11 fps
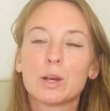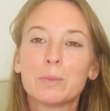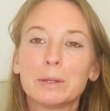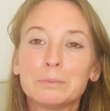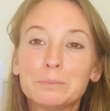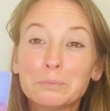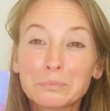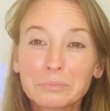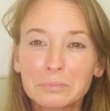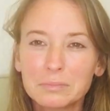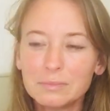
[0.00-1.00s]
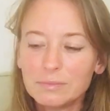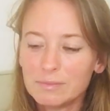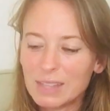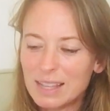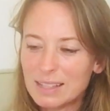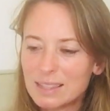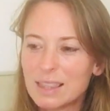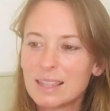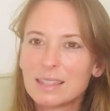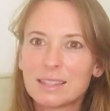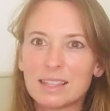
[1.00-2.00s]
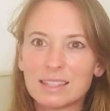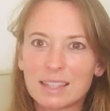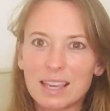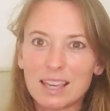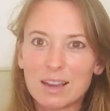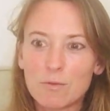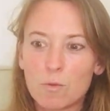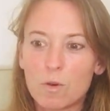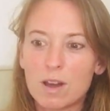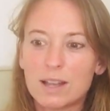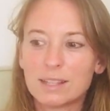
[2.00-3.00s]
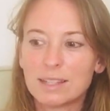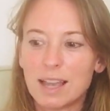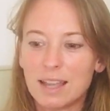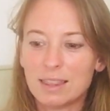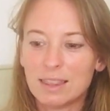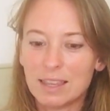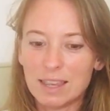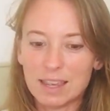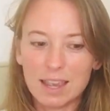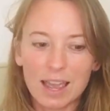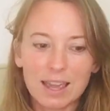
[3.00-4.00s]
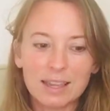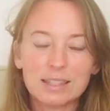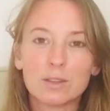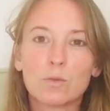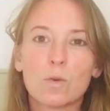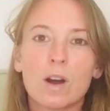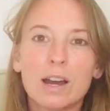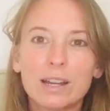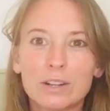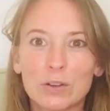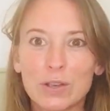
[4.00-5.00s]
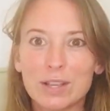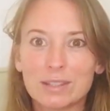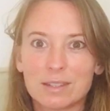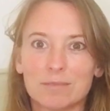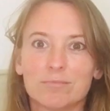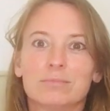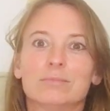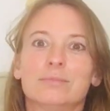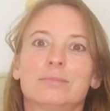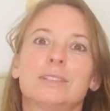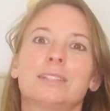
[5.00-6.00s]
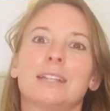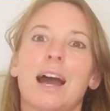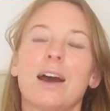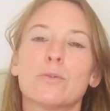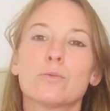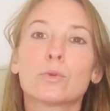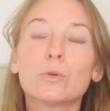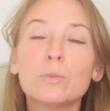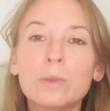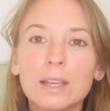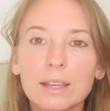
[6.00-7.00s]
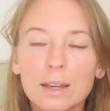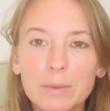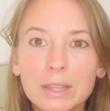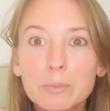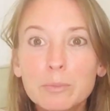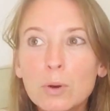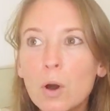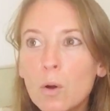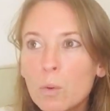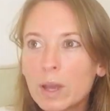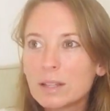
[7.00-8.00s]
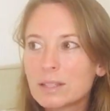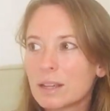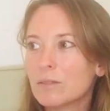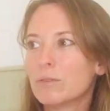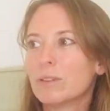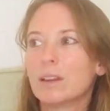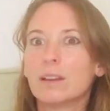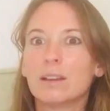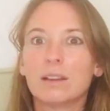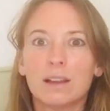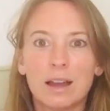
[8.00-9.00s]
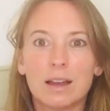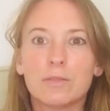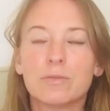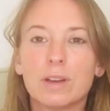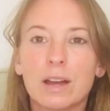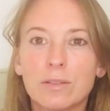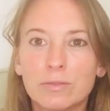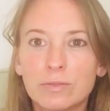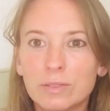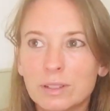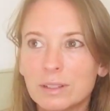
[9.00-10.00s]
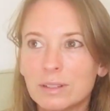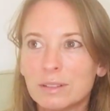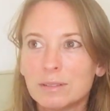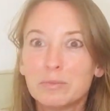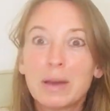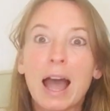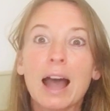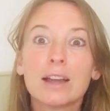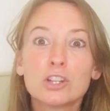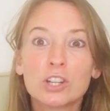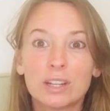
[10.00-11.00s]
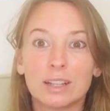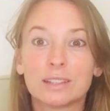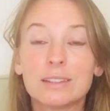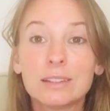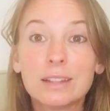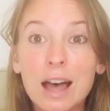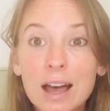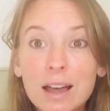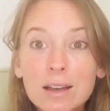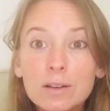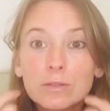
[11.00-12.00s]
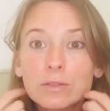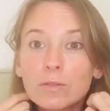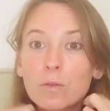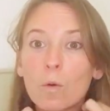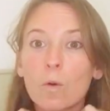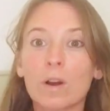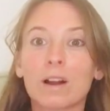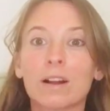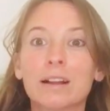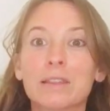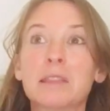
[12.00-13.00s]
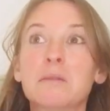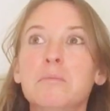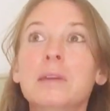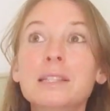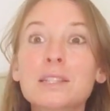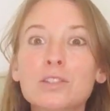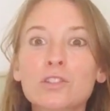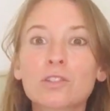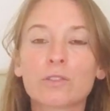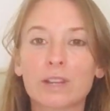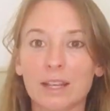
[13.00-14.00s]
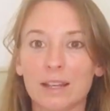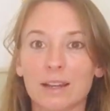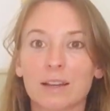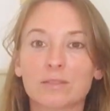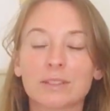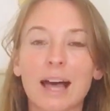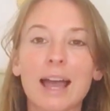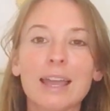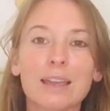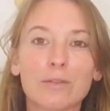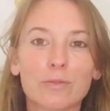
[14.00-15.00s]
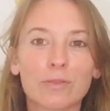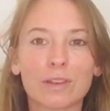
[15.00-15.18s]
but it's this King of Wands, and the Ace of Water is, yeah, Rumi. I mean, the poet of passionate love for the mystery of life,